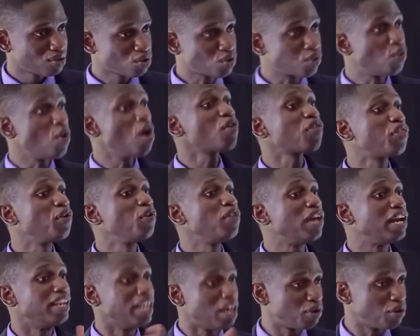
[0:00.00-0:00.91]
to walk
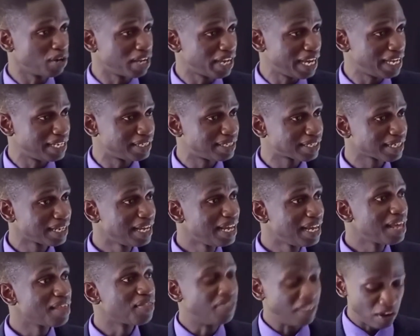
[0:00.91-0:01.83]
through the narrow gate,
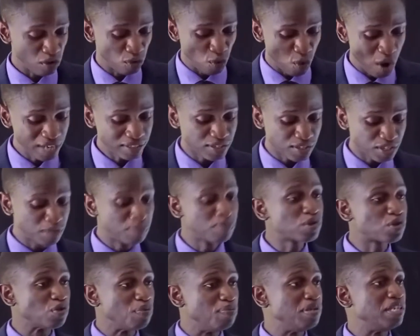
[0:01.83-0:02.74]
than what
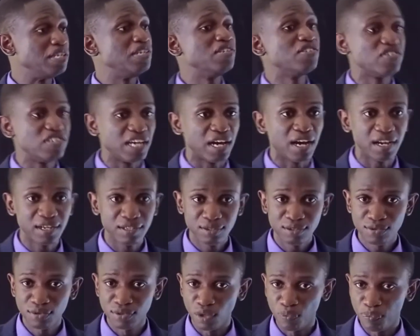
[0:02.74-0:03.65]
seems to be easier
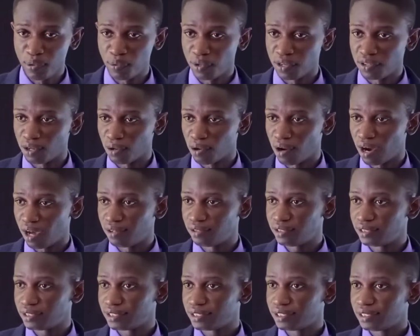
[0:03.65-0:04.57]
to the people in the world.
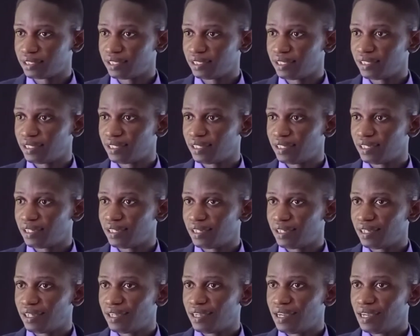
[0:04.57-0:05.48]

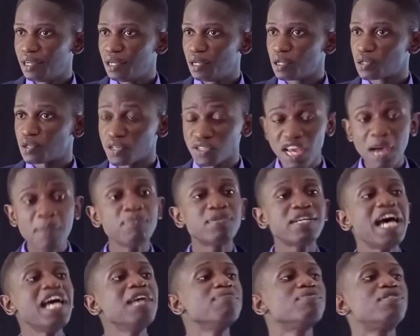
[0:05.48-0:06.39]
So
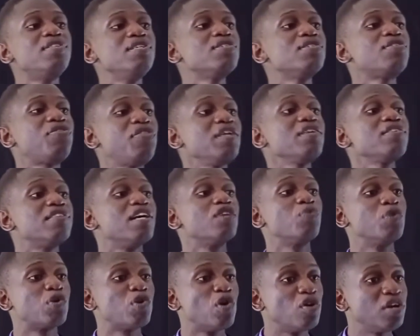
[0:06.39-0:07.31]
sometimes these things that
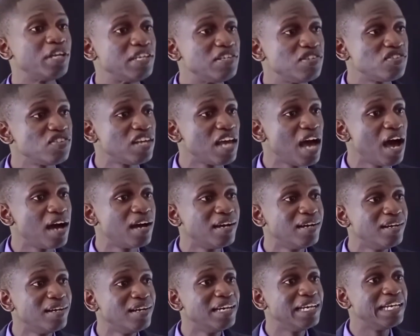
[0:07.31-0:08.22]
we call
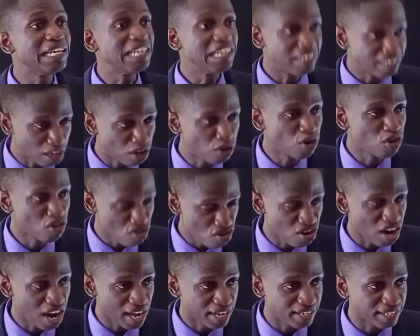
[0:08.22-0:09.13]
easier, in the long
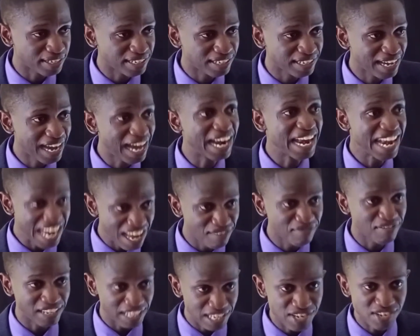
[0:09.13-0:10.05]
run, are
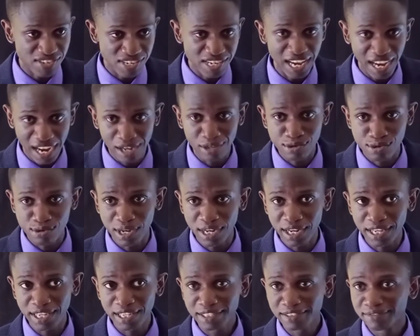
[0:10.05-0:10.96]
never easier
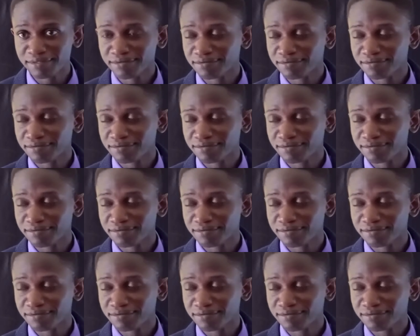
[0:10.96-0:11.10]
actually.